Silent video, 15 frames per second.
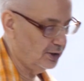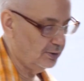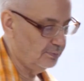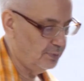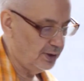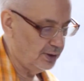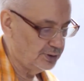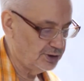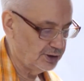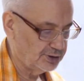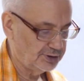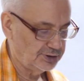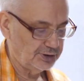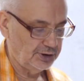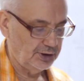and b,
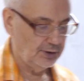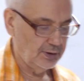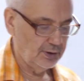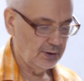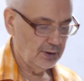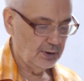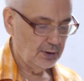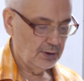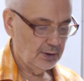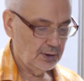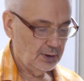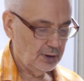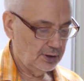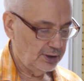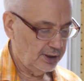just 3,
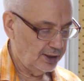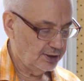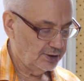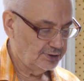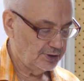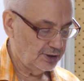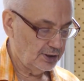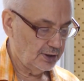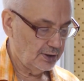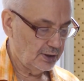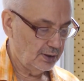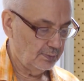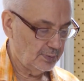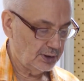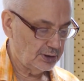like the
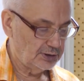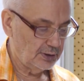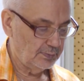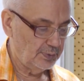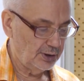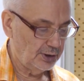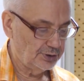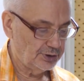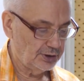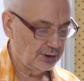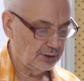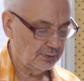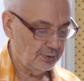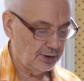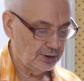increasability
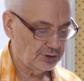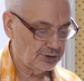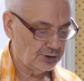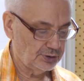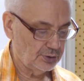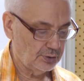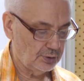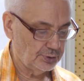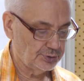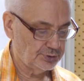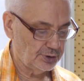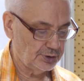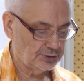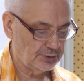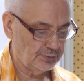equation
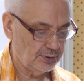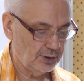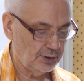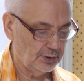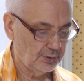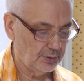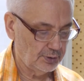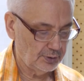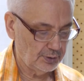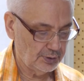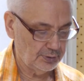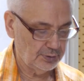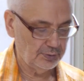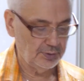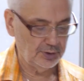also as well,
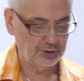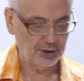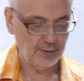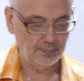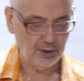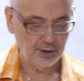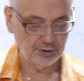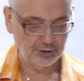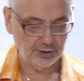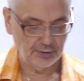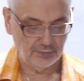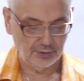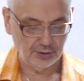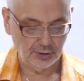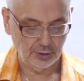which appears
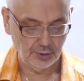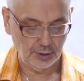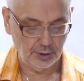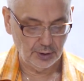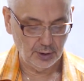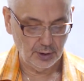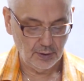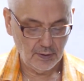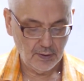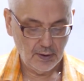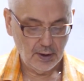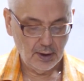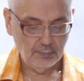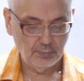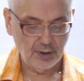even earlier,
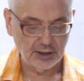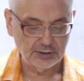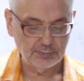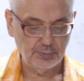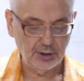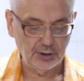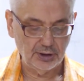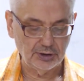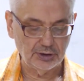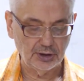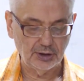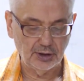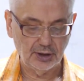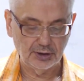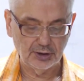must be
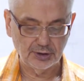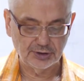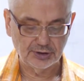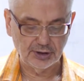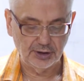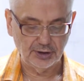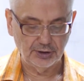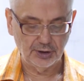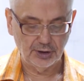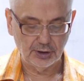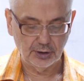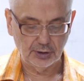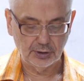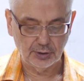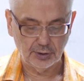written in a
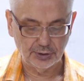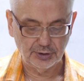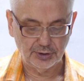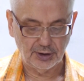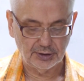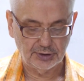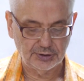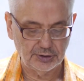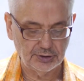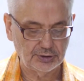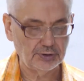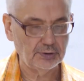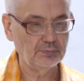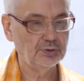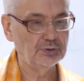cylindrical coordinate
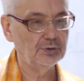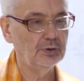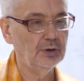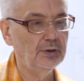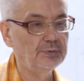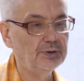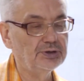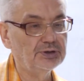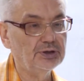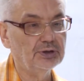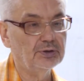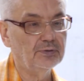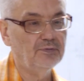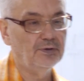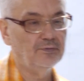system. So everything
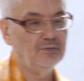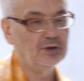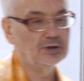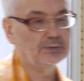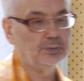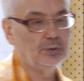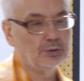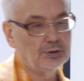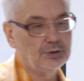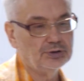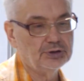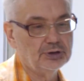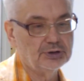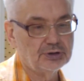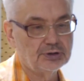when we explore in
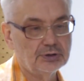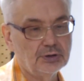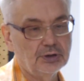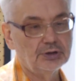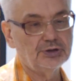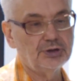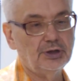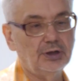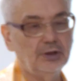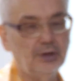this shear